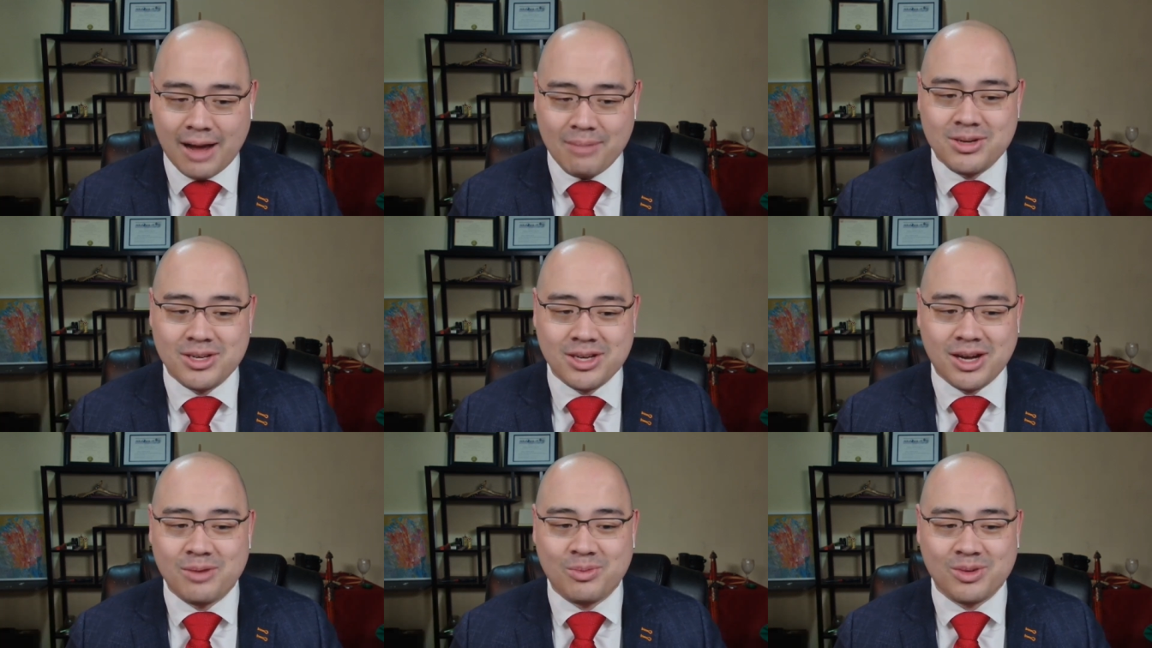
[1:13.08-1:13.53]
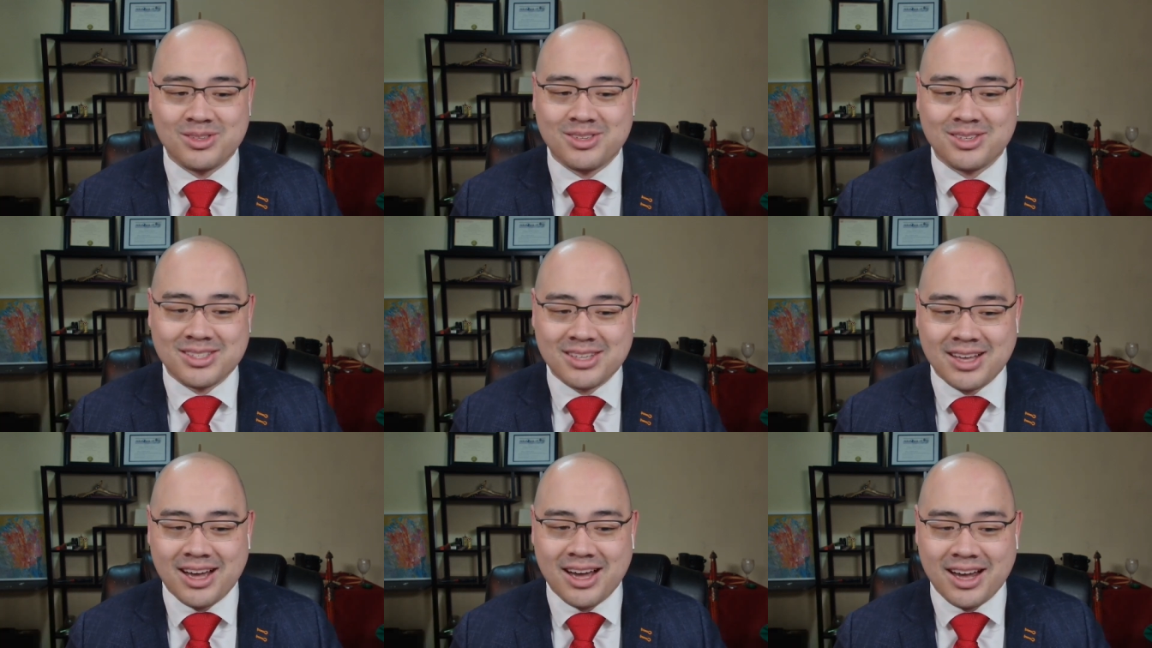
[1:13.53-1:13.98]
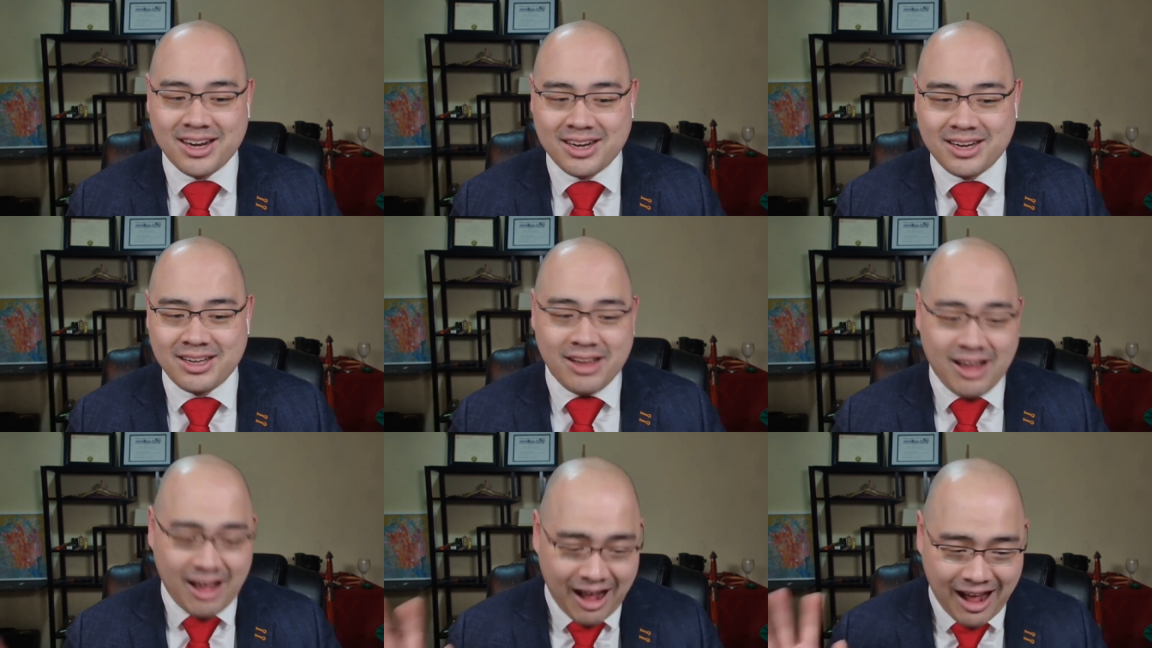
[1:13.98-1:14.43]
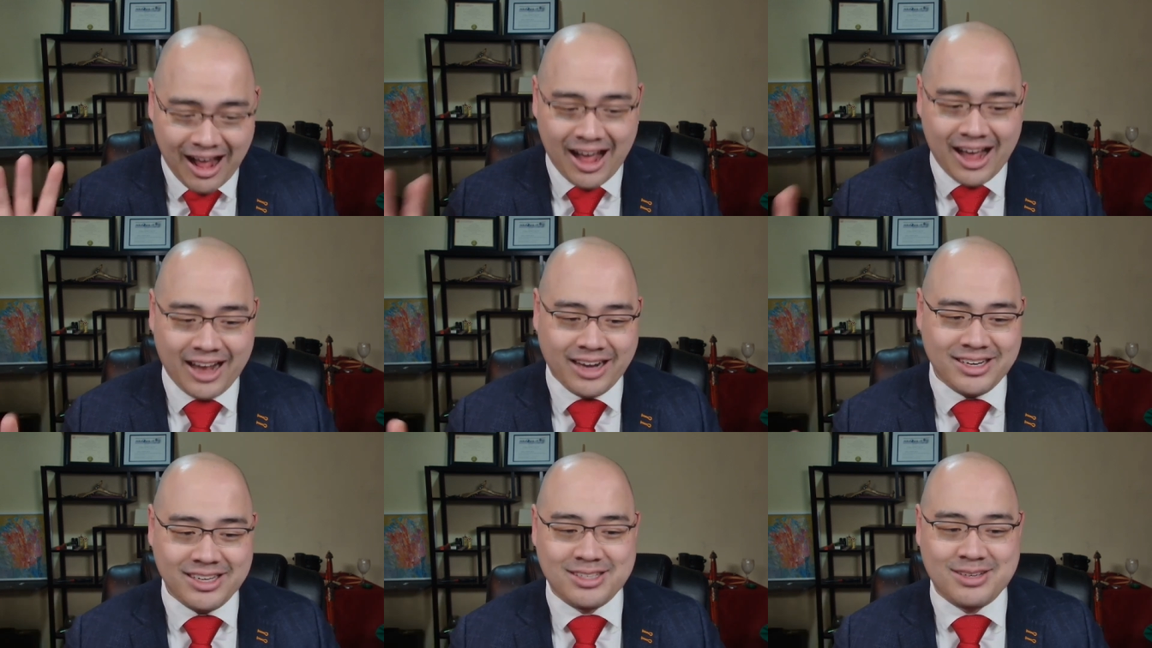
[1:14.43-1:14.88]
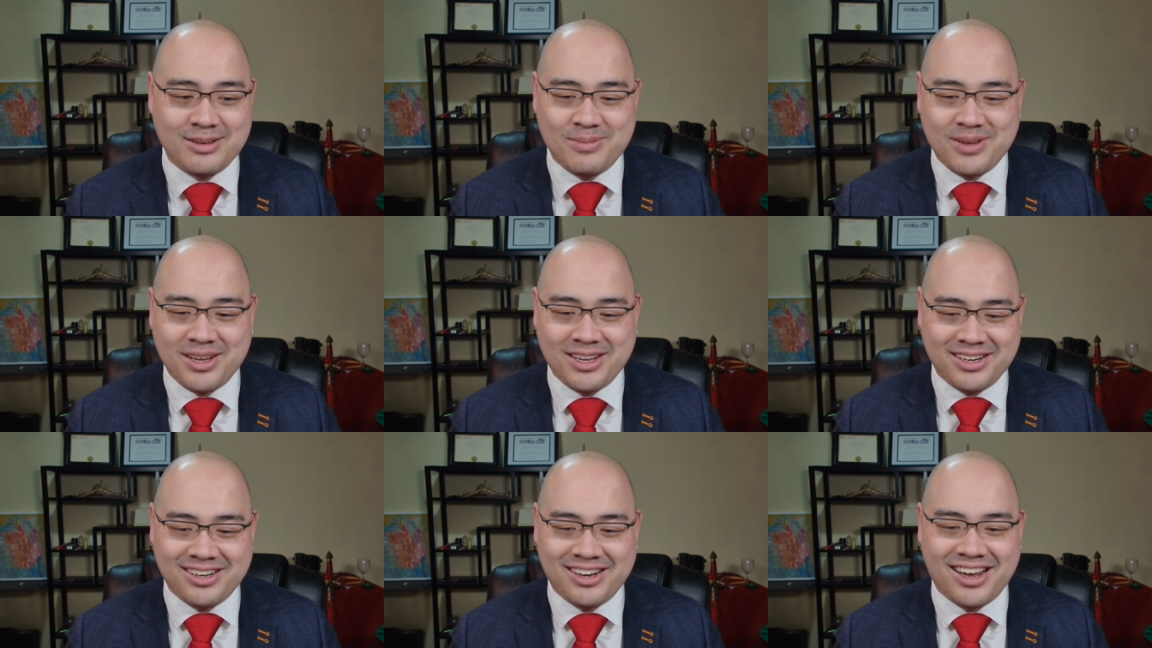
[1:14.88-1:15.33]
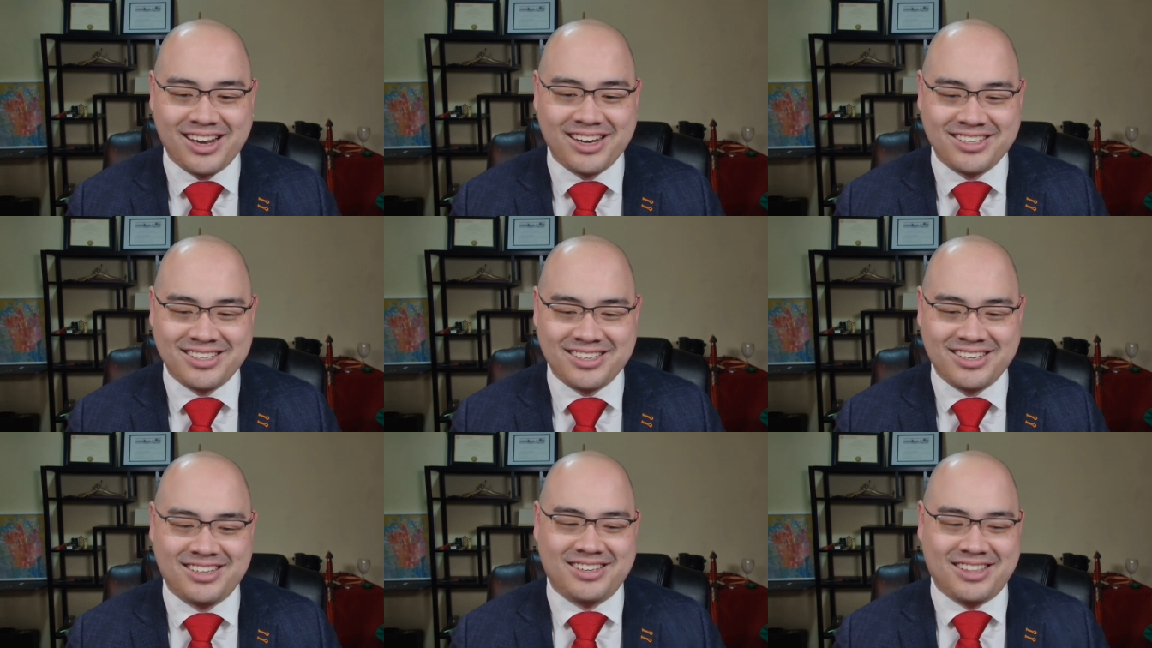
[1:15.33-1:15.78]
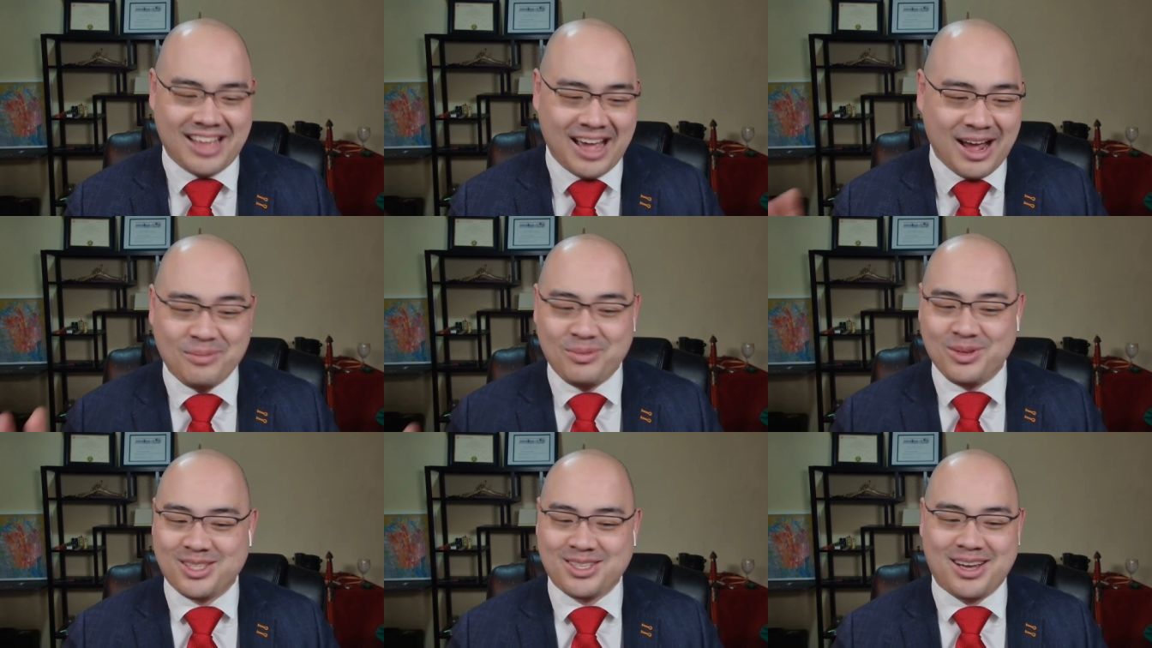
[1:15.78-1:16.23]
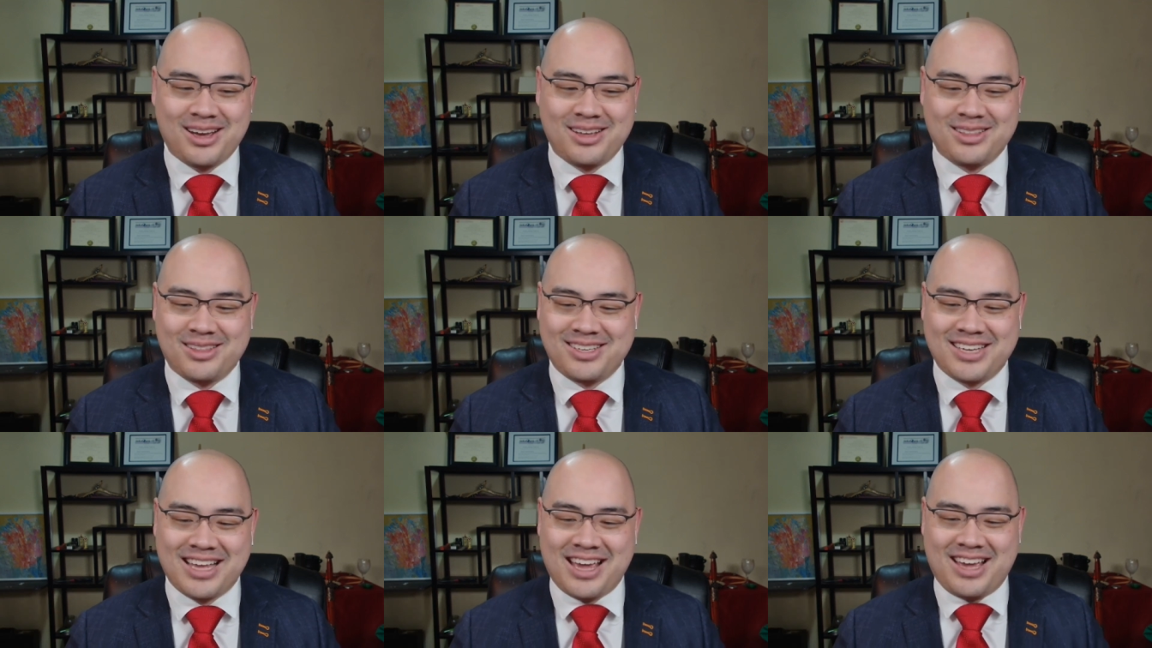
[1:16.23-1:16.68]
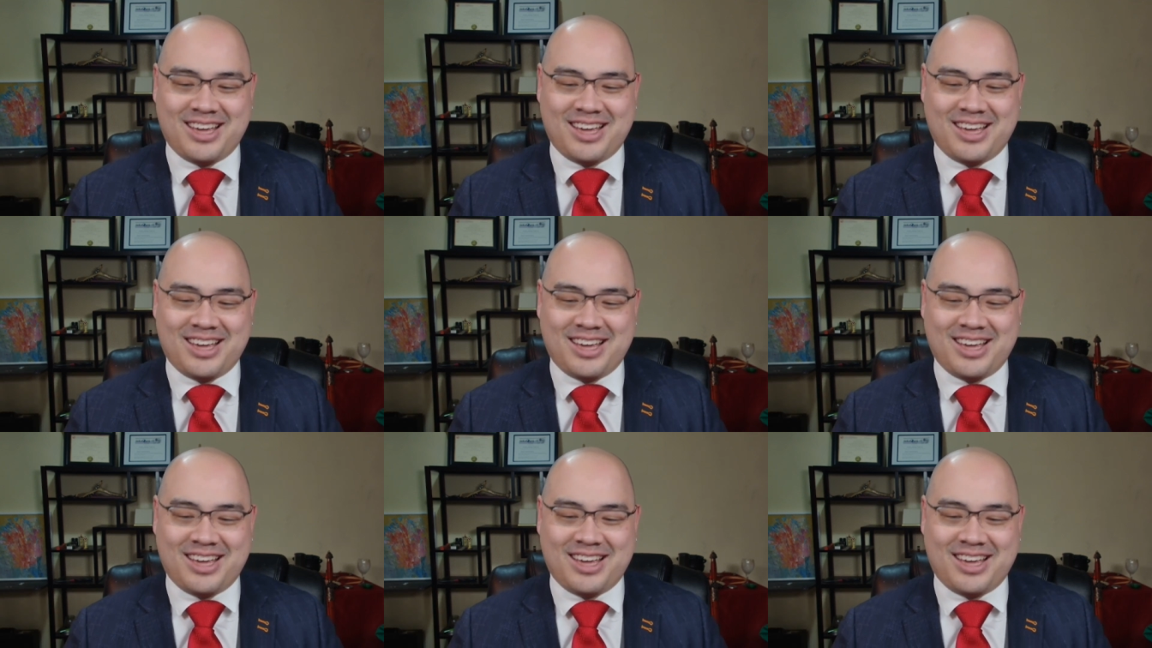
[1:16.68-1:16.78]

"I'm done with society. I need to be enlightened." That was kind of the